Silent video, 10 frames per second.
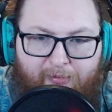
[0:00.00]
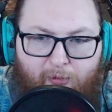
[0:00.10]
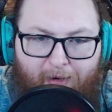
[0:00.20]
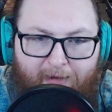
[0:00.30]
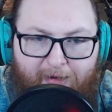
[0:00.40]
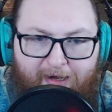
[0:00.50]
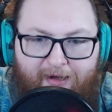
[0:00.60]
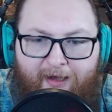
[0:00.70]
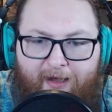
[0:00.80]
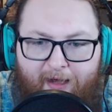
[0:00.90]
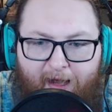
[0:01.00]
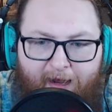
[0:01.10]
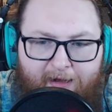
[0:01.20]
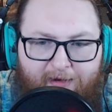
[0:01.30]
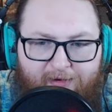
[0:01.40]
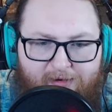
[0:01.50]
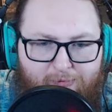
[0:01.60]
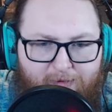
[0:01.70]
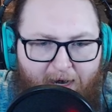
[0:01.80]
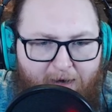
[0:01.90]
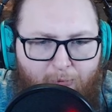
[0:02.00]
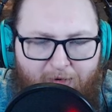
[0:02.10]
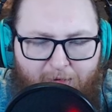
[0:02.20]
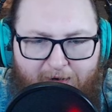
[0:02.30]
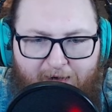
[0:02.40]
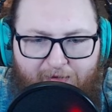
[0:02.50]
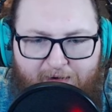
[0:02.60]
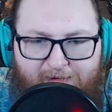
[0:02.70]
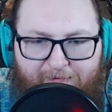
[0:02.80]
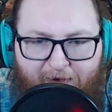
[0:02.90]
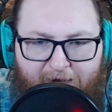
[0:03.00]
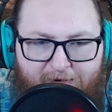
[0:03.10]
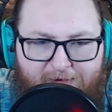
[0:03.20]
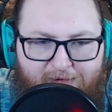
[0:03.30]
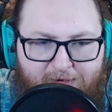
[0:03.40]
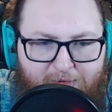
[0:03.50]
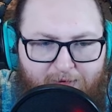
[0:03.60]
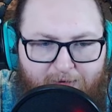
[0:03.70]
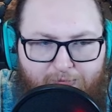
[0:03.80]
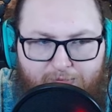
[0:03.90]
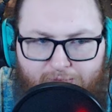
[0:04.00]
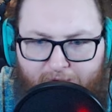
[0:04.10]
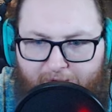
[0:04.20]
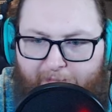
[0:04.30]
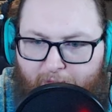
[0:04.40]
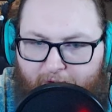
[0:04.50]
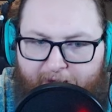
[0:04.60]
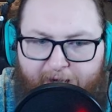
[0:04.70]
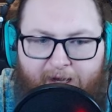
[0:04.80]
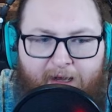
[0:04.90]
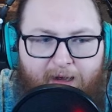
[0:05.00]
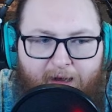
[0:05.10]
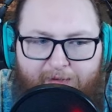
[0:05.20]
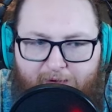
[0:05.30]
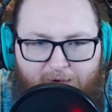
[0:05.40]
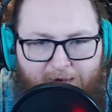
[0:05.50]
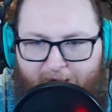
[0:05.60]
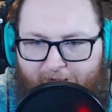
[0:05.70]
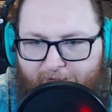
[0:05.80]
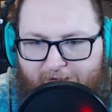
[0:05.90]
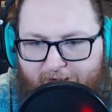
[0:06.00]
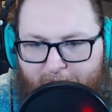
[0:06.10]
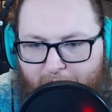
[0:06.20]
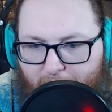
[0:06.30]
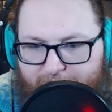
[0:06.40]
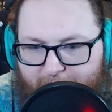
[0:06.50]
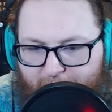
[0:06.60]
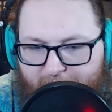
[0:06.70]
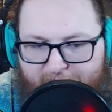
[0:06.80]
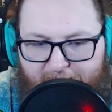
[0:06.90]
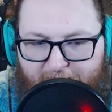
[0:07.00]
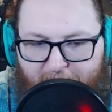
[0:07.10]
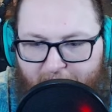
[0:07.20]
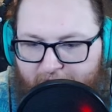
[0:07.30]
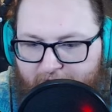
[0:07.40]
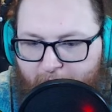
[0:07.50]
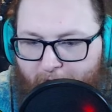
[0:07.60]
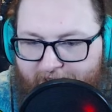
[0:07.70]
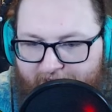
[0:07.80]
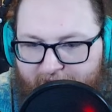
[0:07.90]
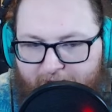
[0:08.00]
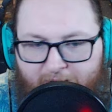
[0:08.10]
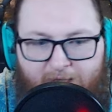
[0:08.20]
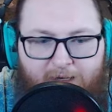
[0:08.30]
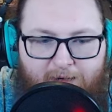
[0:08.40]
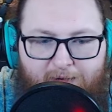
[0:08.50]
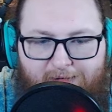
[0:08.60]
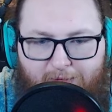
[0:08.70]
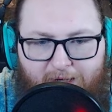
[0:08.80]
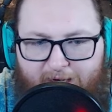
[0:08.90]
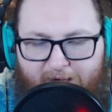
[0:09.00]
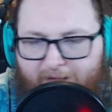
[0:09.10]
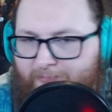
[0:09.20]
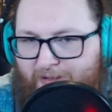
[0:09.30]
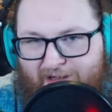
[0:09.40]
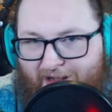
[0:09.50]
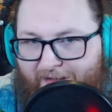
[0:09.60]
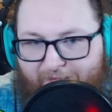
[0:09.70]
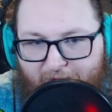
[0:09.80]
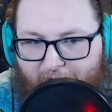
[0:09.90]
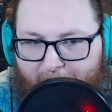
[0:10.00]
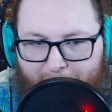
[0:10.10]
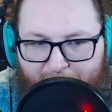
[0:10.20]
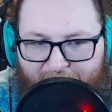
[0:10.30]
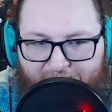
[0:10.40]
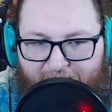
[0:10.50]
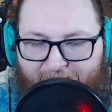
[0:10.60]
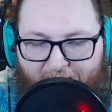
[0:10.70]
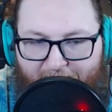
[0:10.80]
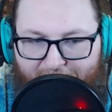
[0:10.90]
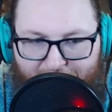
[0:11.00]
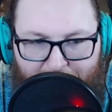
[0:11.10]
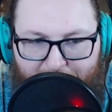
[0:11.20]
quite a bit, and it's kind of worth looking at these Diviners. They do look really pretty. You can get, there's like multiples here under 20, so you could get a set for like 55